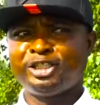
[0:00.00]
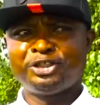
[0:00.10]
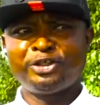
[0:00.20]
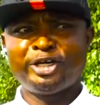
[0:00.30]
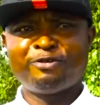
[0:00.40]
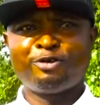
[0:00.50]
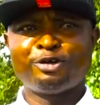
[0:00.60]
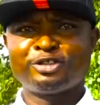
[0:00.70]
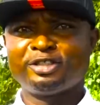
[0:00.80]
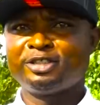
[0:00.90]
Nigerian Air
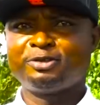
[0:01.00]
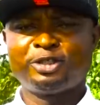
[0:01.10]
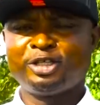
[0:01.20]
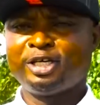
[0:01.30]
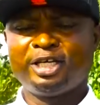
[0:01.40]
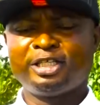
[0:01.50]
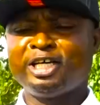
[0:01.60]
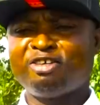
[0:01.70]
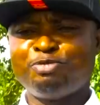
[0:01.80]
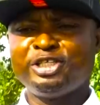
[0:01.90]
Force, they
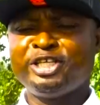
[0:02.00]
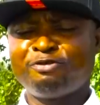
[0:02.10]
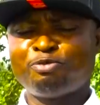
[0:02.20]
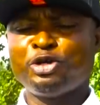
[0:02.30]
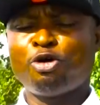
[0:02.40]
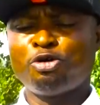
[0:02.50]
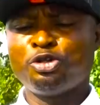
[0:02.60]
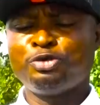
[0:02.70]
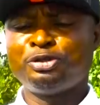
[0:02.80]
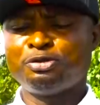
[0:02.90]
have been there for me all
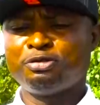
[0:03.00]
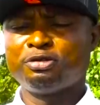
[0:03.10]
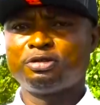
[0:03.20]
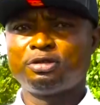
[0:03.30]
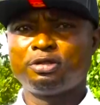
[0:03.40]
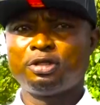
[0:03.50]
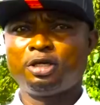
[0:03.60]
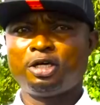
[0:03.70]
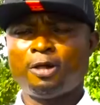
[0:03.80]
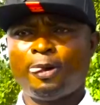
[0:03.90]
the days.
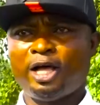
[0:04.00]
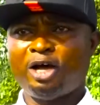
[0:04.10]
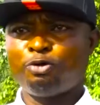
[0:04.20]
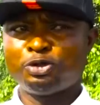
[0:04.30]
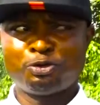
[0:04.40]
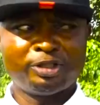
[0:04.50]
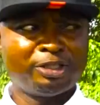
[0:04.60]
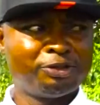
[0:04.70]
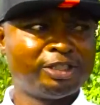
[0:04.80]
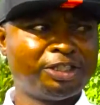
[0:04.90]
I was
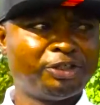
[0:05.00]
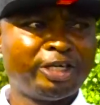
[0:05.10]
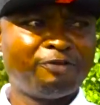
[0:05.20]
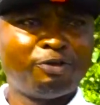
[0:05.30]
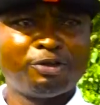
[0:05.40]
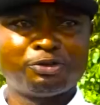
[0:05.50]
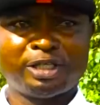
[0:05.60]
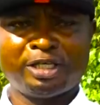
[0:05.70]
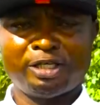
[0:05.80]
recruited to the Nigerian Air Force